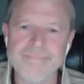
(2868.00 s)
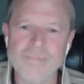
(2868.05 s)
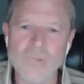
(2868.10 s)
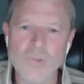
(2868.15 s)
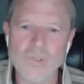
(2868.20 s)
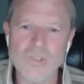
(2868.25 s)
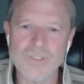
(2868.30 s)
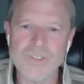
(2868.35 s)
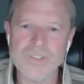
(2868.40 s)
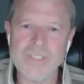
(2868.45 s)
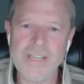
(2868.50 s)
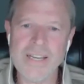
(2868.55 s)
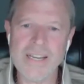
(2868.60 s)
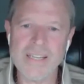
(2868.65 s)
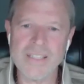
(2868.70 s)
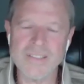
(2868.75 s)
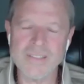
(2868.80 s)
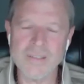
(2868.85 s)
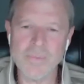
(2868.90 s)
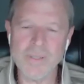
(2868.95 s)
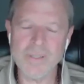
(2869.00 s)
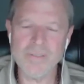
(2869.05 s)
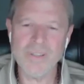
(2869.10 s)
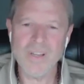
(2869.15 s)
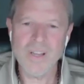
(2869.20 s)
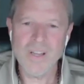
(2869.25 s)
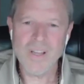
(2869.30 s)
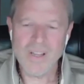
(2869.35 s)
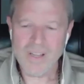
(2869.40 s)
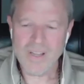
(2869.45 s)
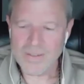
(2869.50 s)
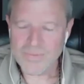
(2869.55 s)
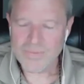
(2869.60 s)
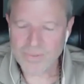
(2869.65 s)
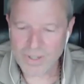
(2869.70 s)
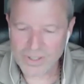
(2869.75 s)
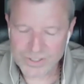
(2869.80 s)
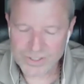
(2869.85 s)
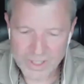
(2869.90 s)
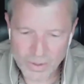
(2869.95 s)
just sad because I mean, for
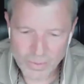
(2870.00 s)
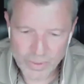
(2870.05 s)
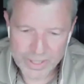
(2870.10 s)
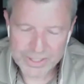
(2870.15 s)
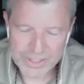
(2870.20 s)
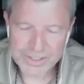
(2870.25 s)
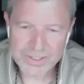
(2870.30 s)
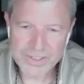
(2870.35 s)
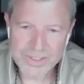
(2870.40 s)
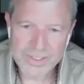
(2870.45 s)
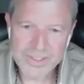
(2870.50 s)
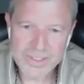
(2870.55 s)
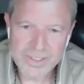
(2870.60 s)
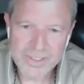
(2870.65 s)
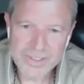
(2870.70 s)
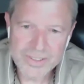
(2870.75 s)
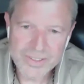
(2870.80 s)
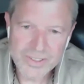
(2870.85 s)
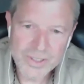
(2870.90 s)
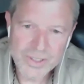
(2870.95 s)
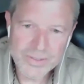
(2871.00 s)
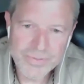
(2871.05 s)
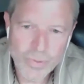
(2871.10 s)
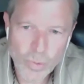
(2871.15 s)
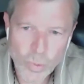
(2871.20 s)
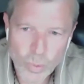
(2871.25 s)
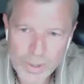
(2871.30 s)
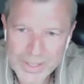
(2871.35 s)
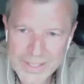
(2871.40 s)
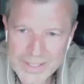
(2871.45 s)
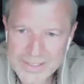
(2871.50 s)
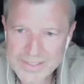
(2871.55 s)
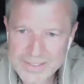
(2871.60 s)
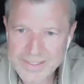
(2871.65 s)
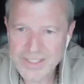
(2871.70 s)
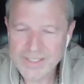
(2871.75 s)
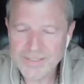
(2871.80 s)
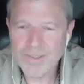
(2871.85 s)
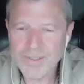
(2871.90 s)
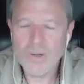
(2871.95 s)
our generation, the 240, and
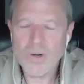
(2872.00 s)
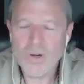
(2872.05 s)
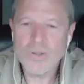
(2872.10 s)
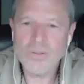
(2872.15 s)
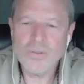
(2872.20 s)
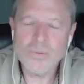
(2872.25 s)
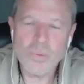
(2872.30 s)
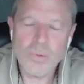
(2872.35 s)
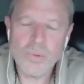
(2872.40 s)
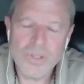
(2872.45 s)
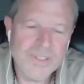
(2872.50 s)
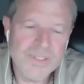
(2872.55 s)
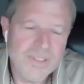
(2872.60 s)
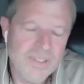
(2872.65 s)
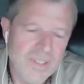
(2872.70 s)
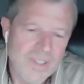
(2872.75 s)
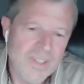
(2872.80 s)
Steve-O owned one.